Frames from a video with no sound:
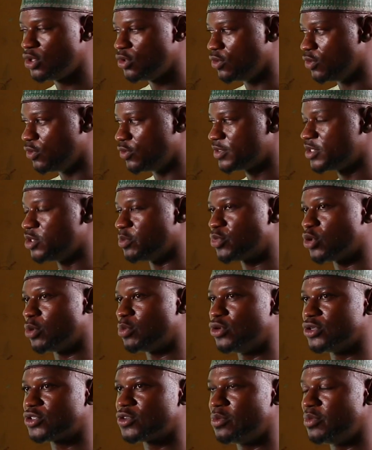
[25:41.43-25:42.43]
You use the
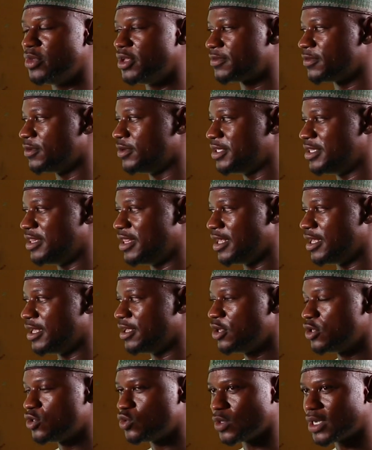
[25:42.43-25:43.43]
proportion method there
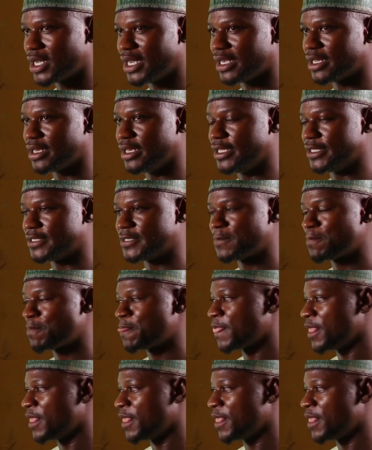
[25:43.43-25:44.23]
to calculate.